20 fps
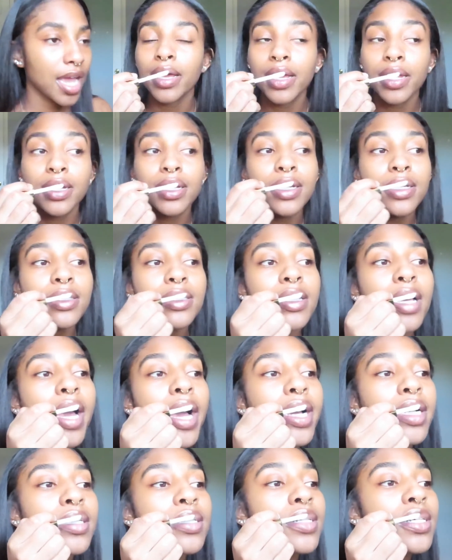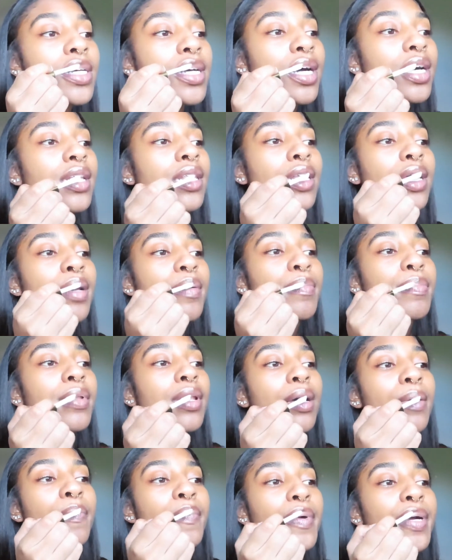And it's actually a lip
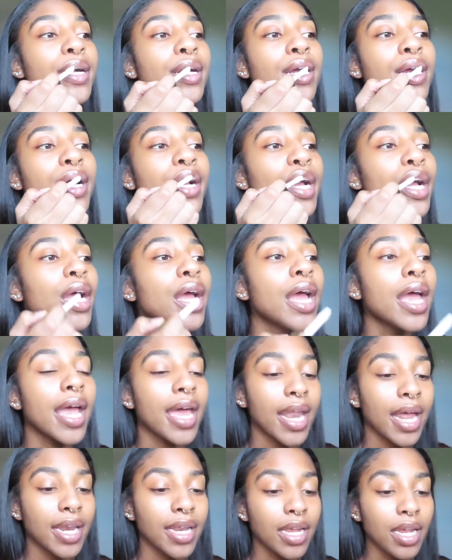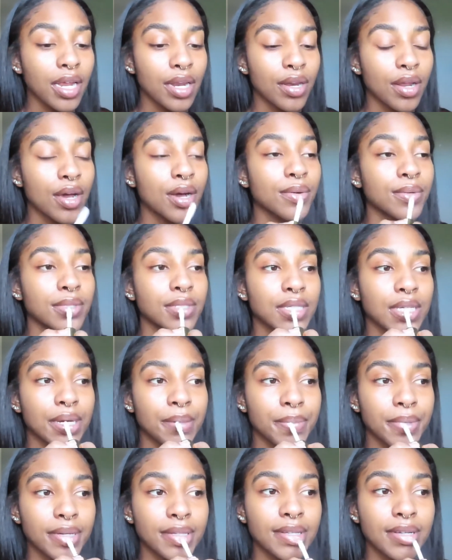plumper. And I didn't know until I
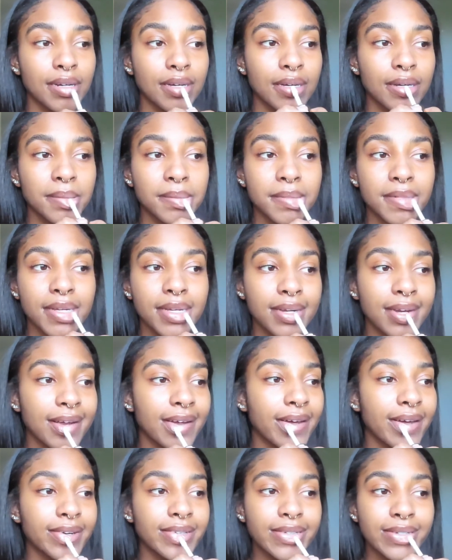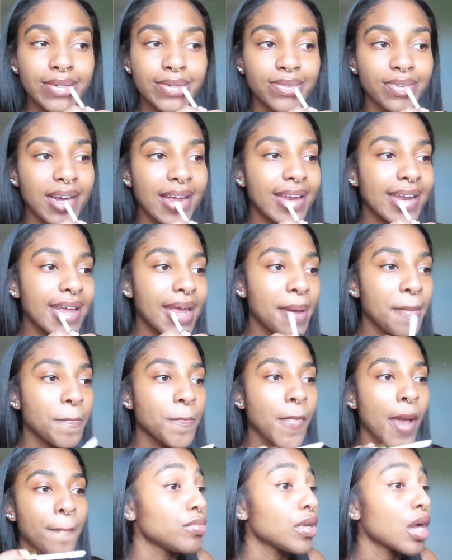picked it up and I actually read it.
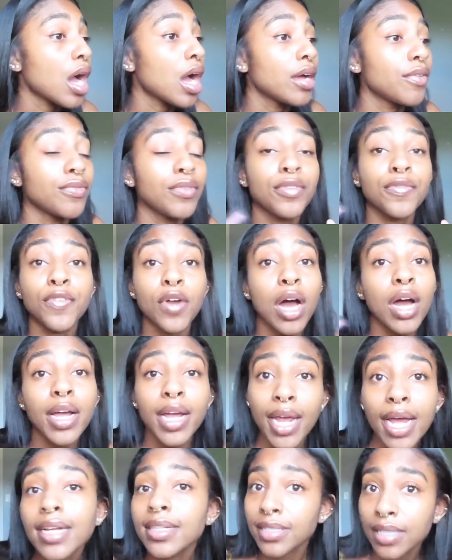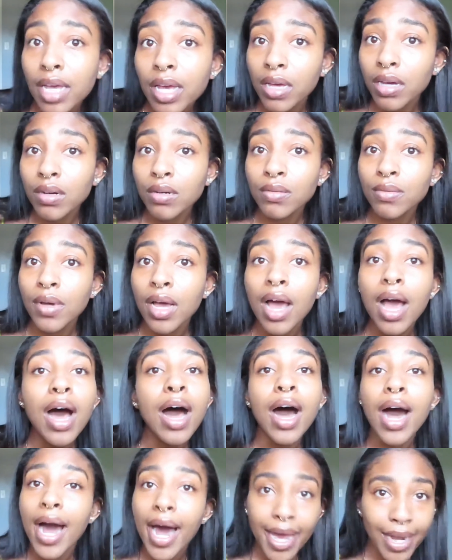If y'all can't tell,
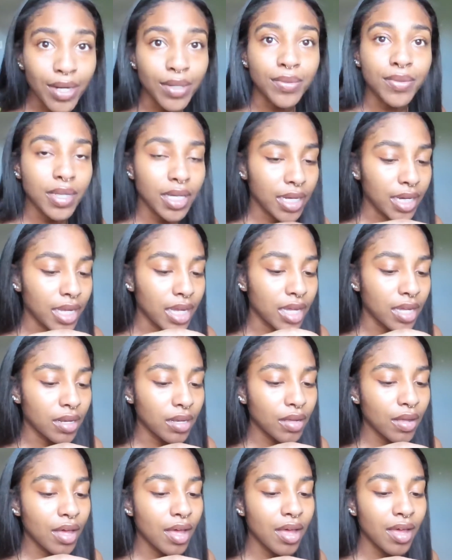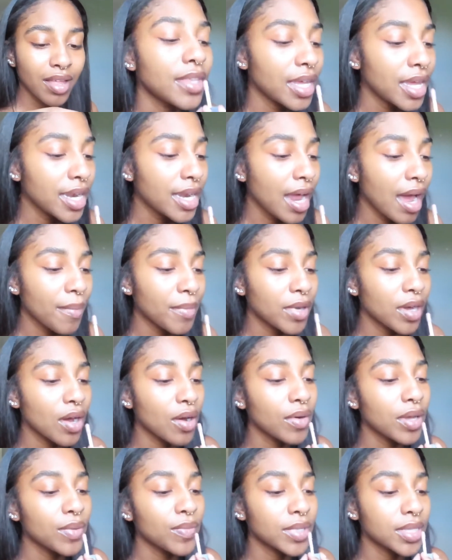I don't need it. Then I'm going to go
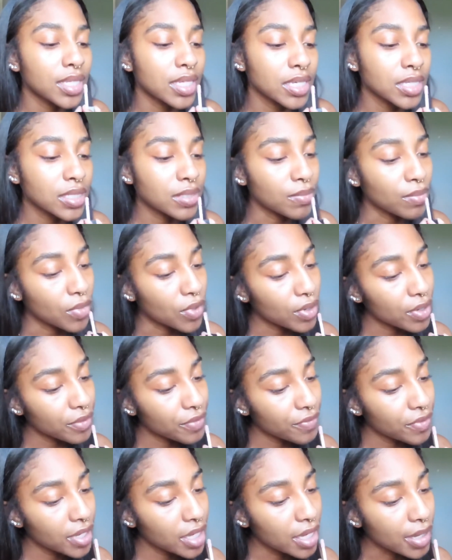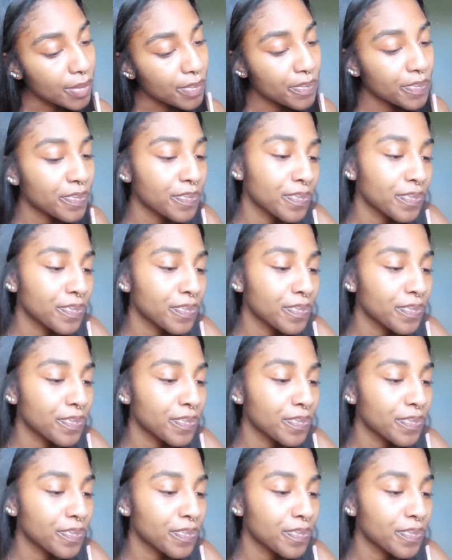in with this Morphe.